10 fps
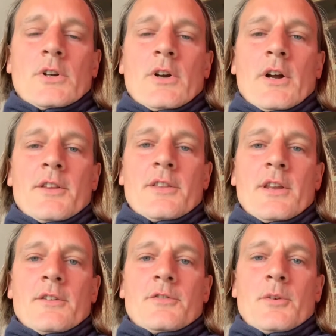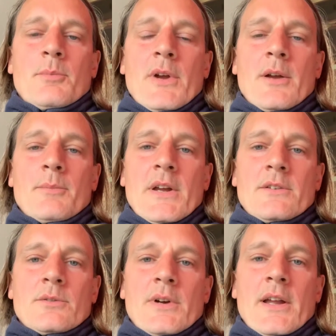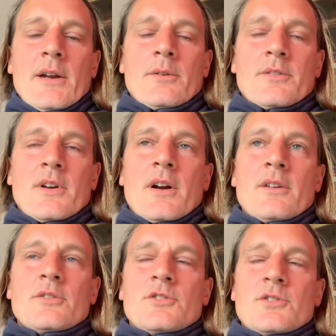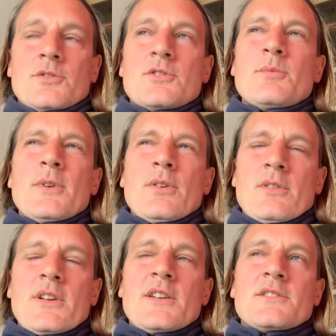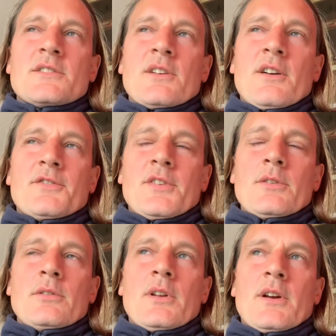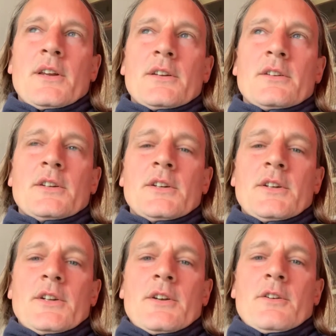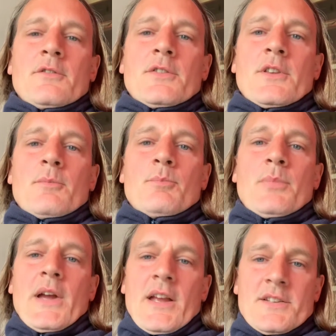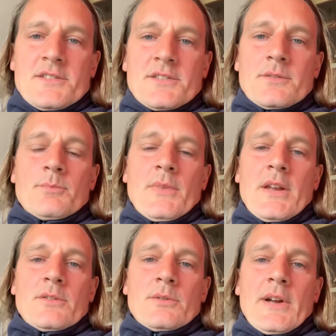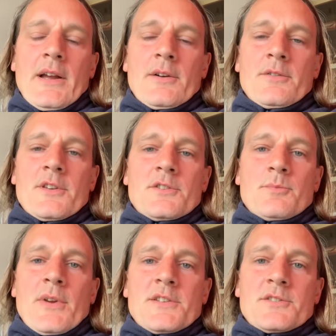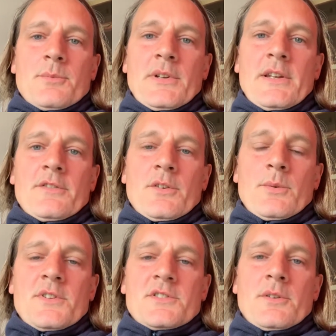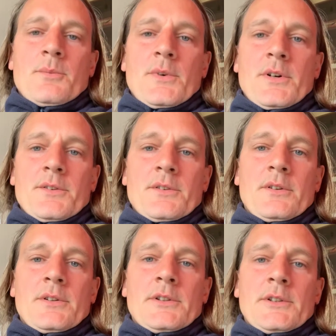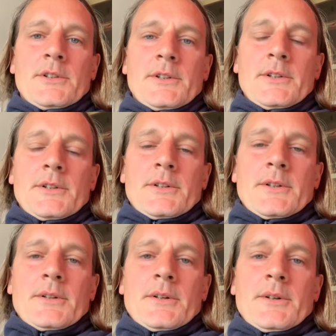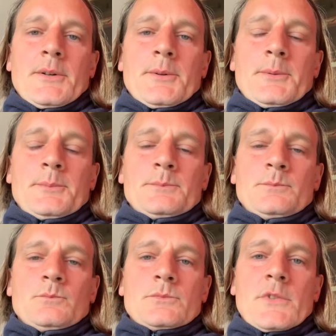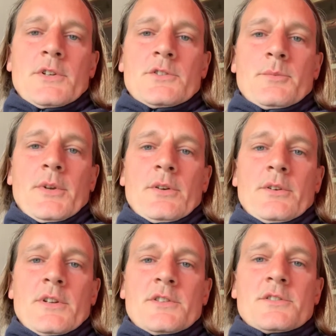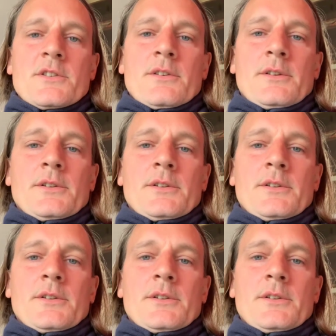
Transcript: I think for better mental health, I, to to be honest, I feel like for the best mental health, it's best to be living with someone. Um, to be honest.